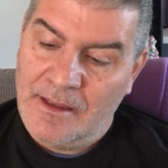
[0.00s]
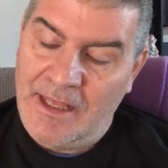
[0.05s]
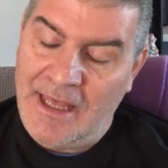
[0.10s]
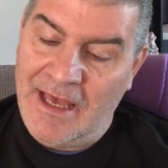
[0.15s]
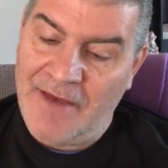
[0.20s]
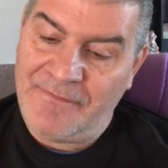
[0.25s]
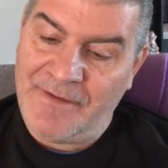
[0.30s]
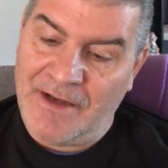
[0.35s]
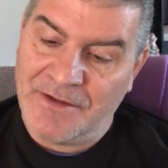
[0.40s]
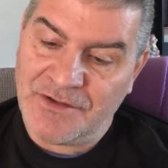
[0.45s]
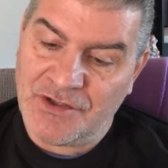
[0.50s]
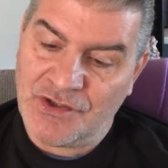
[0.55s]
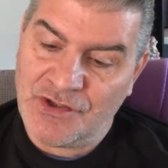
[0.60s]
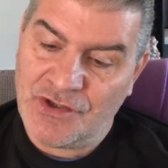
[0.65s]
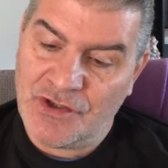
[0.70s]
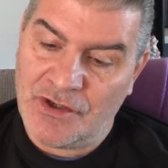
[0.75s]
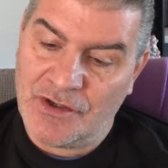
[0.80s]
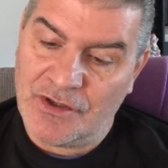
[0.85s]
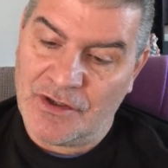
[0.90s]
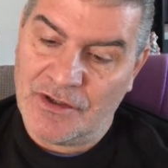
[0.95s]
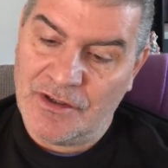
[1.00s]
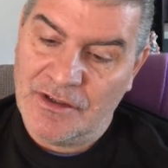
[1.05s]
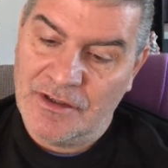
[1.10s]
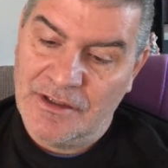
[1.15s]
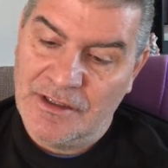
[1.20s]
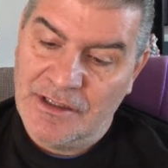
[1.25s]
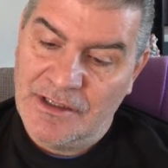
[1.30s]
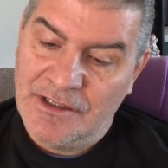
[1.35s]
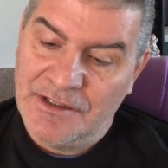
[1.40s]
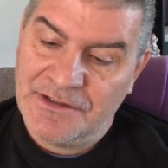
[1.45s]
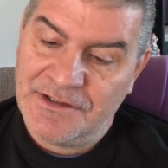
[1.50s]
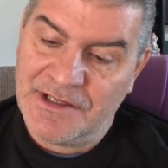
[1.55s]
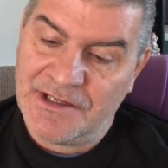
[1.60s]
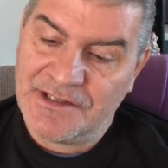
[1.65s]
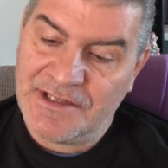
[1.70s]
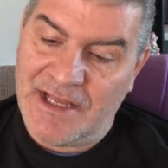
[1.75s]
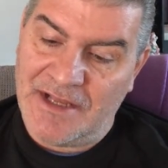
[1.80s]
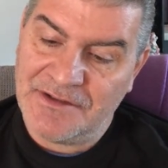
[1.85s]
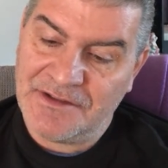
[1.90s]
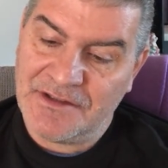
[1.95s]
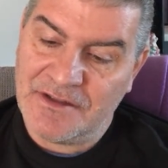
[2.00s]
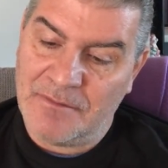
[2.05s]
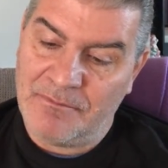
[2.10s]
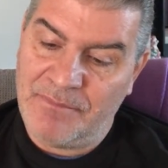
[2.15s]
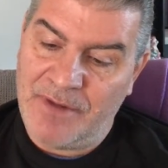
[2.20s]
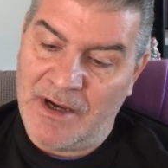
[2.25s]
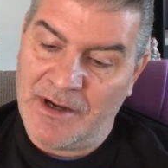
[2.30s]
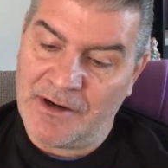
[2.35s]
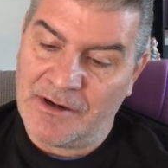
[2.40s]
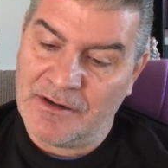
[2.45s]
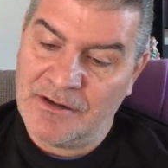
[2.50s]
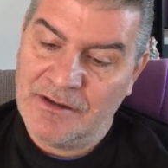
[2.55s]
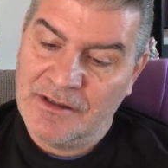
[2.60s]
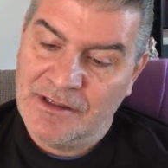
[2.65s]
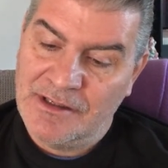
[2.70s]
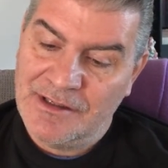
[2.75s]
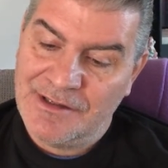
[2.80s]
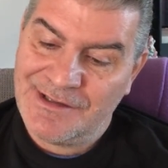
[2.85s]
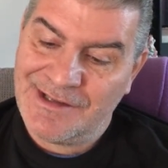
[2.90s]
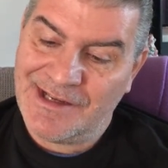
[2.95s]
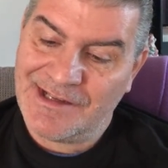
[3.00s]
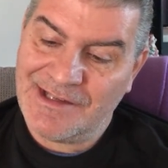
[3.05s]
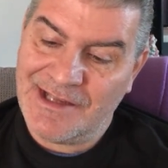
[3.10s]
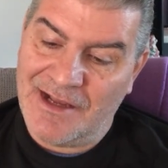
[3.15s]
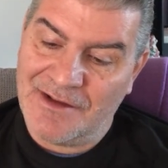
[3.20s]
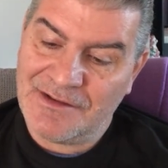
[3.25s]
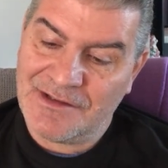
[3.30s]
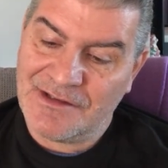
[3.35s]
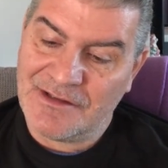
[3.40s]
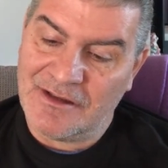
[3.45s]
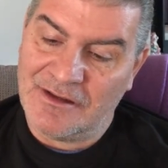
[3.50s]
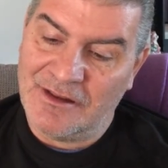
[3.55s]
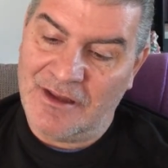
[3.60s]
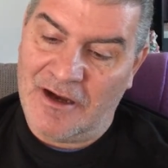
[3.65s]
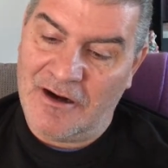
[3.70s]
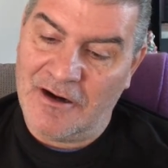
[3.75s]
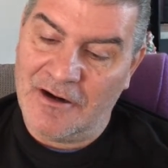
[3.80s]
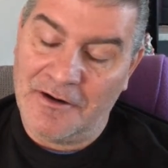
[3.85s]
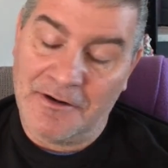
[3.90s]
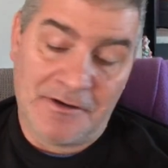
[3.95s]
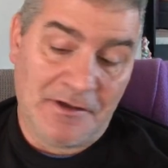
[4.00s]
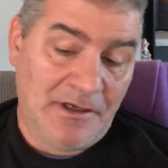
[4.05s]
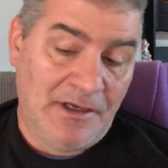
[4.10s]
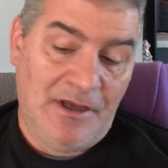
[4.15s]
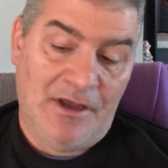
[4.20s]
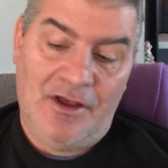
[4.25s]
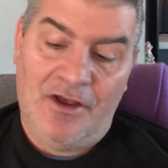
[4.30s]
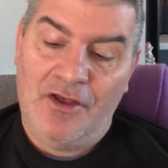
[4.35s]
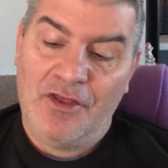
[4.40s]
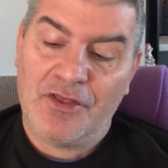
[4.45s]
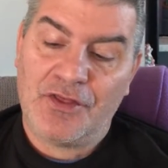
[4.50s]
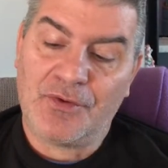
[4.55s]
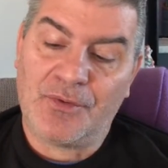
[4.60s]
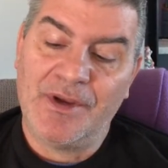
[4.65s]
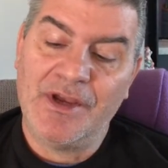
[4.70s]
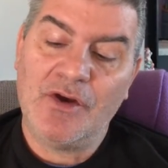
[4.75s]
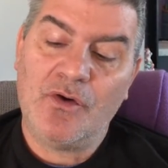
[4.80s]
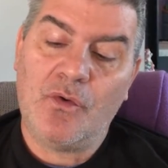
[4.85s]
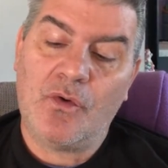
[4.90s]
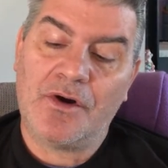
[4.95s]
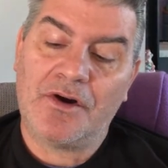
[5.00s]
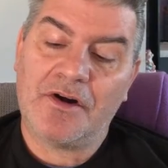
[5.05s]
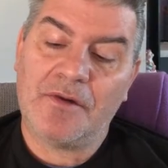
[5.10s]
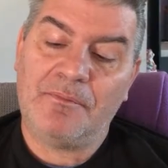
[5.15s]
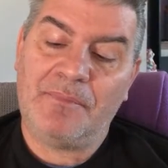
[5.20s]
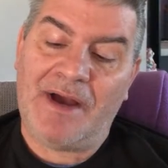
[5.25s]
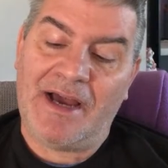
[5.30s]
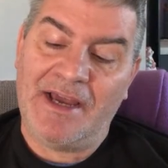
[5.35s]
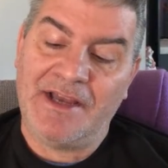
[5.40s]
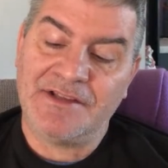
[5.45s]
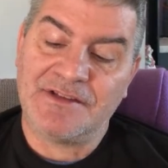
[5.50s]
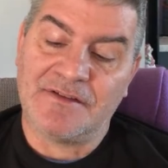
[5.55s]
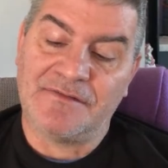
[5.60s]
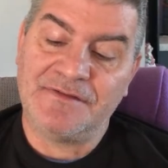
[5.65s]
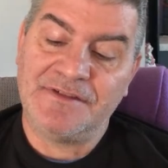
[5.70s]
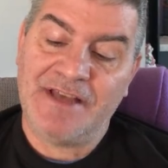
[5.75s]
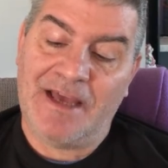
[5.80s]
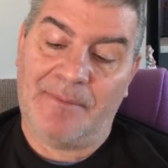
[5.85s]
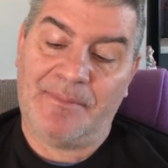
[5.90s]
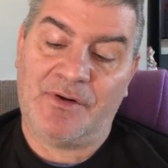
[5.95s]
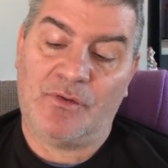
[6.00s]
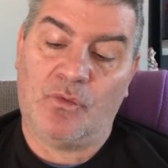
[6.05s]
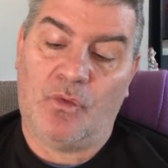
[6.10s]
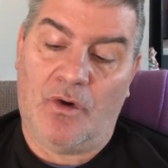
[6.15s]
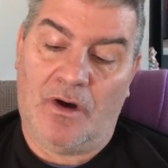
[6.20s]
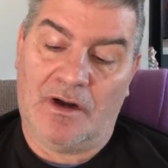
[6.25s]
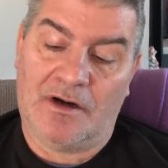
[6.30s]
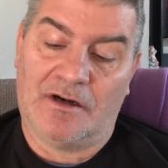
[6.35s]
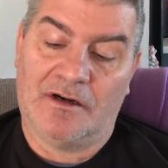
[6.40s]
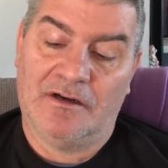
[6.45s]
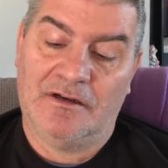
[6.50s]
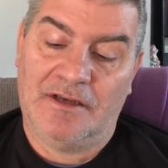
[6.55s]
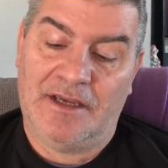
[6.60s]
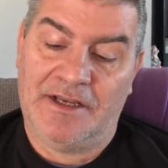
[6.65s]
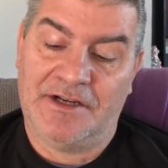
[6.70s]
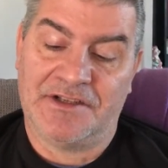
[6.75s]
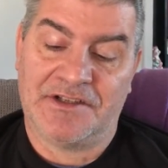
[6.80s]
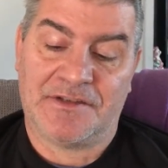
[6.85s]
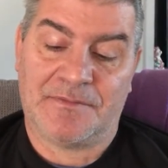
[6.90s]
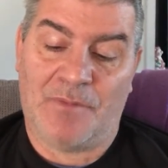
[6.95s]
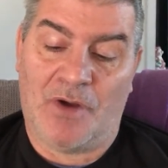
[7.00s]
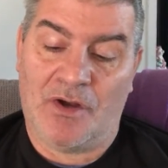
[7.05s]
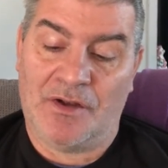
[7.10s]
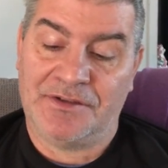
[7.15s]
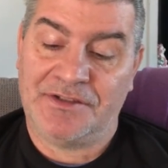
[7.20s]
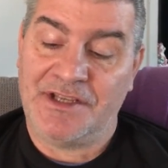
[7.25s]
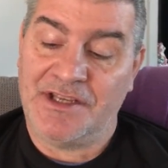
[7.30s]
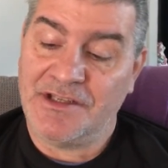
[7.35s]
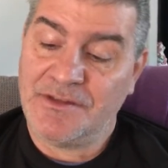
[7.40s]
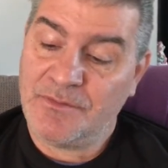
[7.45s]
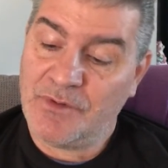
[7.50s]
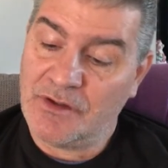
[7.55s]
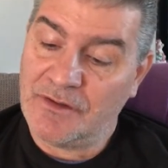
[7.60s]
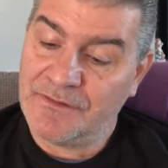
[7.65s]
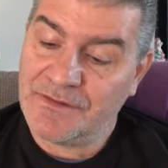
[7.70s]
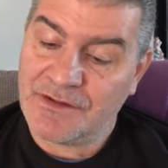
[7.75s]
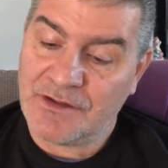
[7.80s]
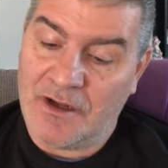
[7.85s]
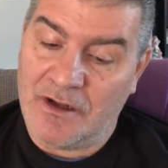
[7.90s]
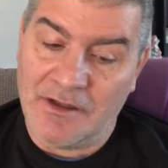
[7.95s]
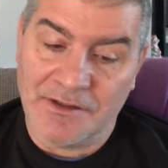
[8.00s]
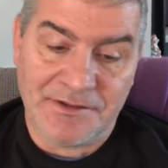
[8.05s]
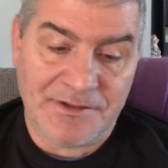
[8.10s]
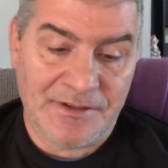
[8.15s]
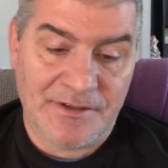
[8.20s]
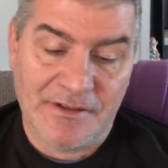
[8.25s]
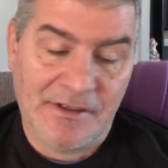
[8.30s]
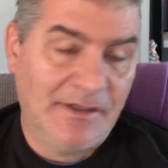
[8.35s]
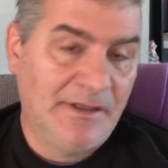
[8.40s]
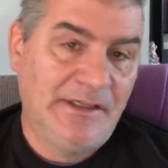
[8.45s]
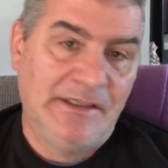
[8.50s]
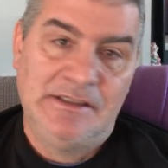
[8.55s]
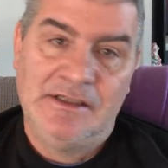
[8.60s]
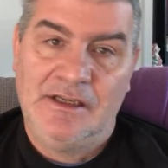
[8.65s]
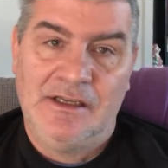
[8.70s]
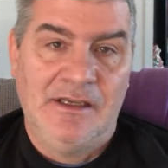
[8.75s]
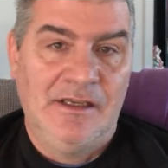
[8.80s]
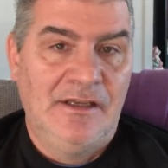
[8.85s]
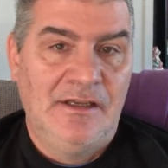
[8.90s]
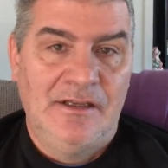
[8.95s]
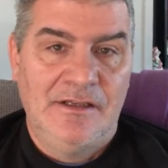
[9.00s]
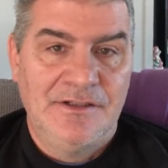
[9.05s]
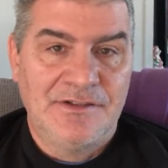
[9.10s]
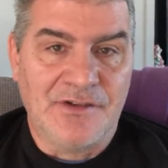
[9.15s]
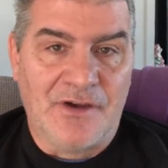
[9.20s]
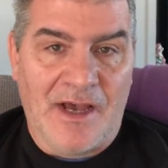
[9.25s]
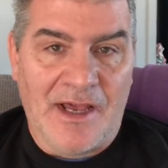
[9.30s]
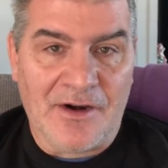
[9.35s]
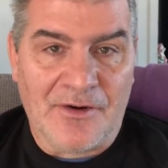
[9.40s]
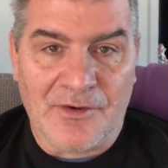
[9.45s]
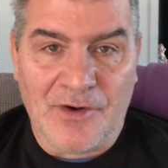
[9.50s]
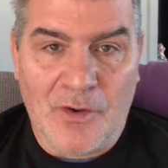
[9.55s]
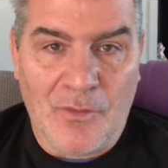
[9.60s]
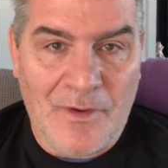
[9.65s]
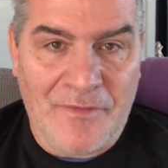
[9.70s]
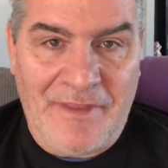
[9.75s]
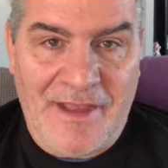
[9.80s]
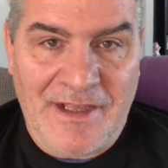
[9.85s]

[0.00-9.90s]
½ ounce of sugar, 6 ounces of butter, 6 ounces of lard, 3/4 pints of tepid water, and a small teaspoon of salt. So I don't know what